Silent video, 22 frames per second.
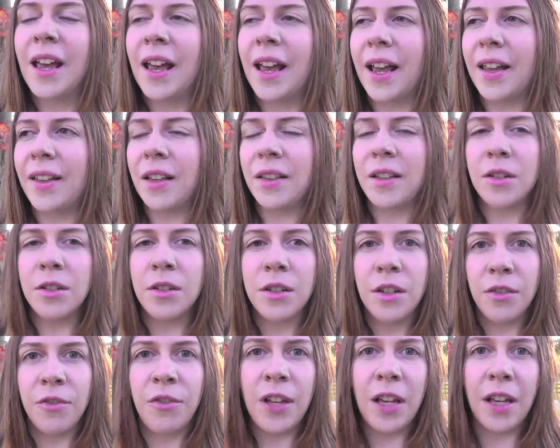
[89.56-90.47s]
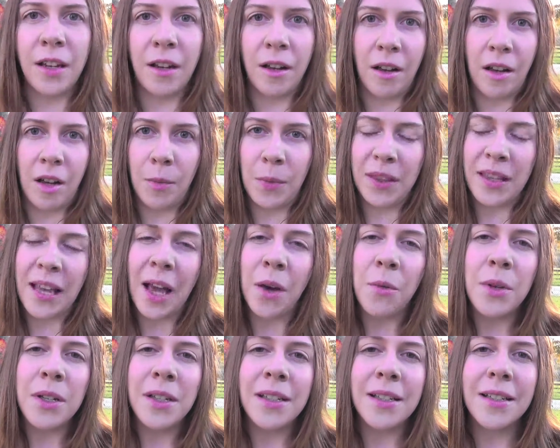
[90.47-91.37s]
And then there's Vietnam, but
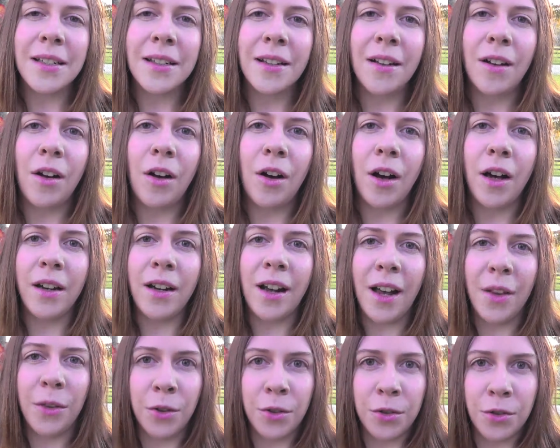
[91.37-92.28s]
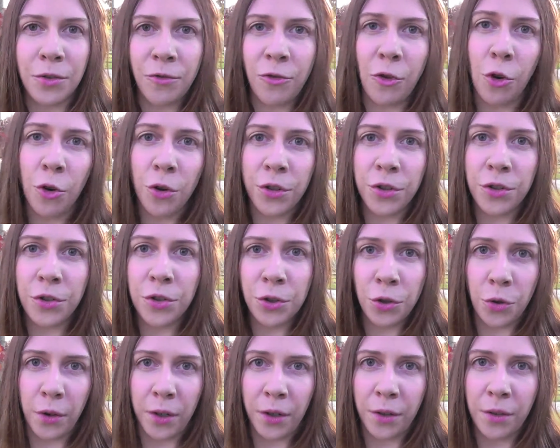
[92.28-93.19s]
that was on other foreign
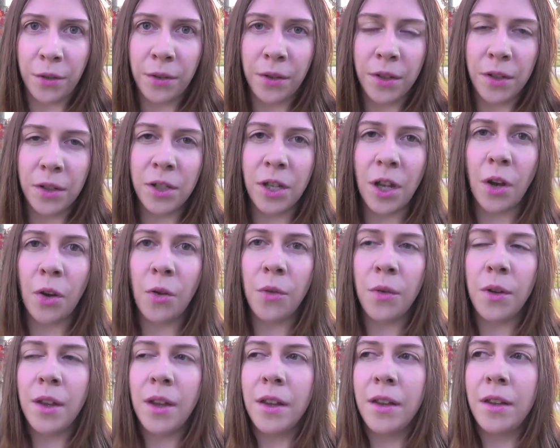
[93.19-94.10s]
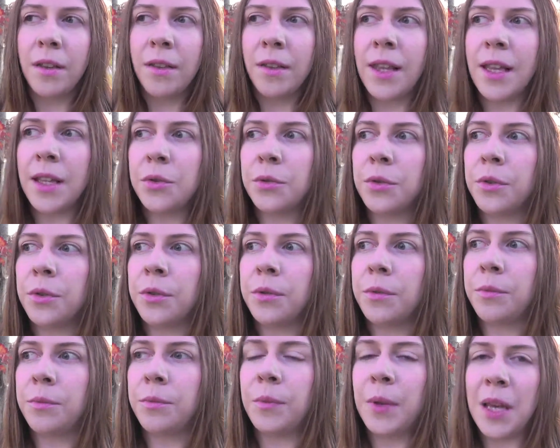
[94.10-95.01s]
soil. So these
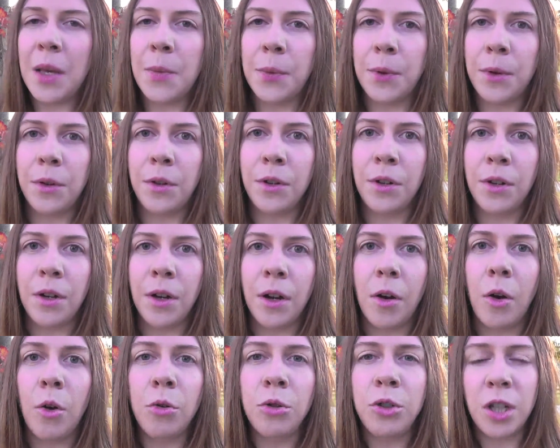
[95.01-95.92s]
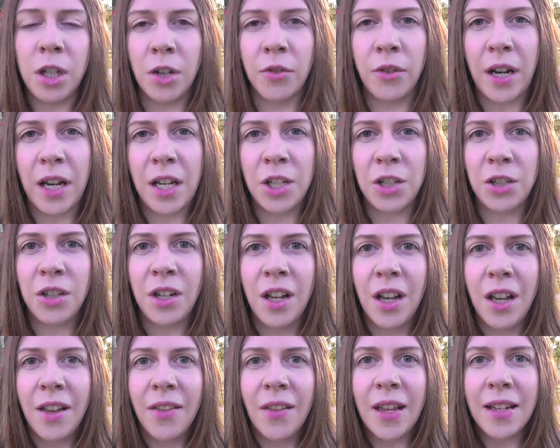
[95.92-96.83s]
are people, a whole generation,
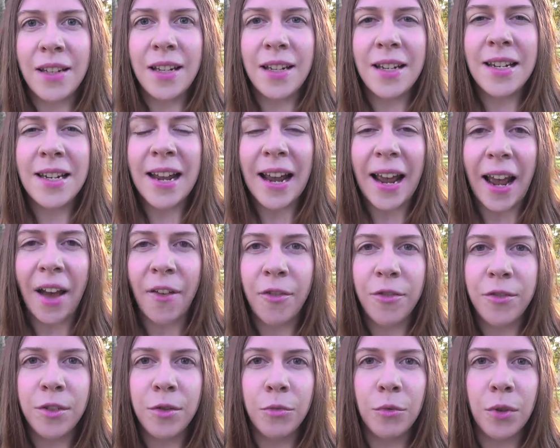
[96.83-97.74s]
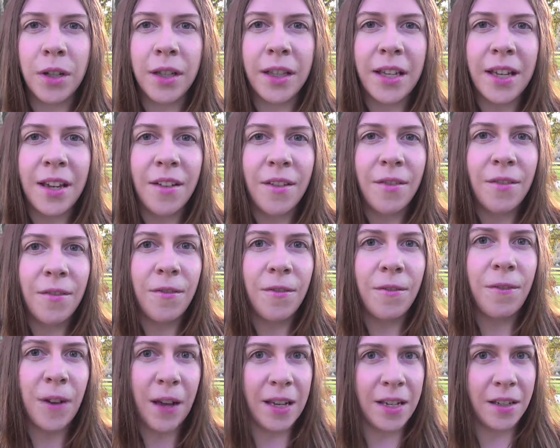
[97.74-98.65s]
that didn't have to really
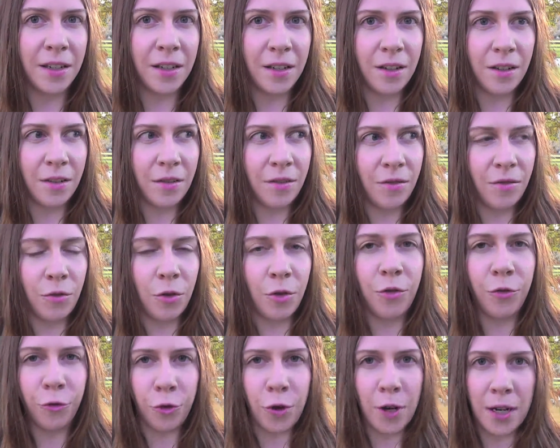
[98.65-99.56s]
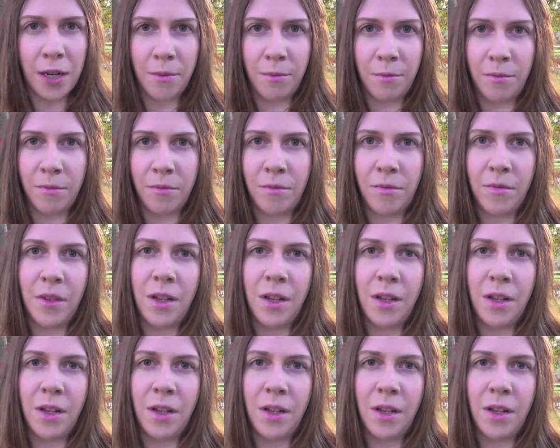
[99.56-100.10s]
fight for freedom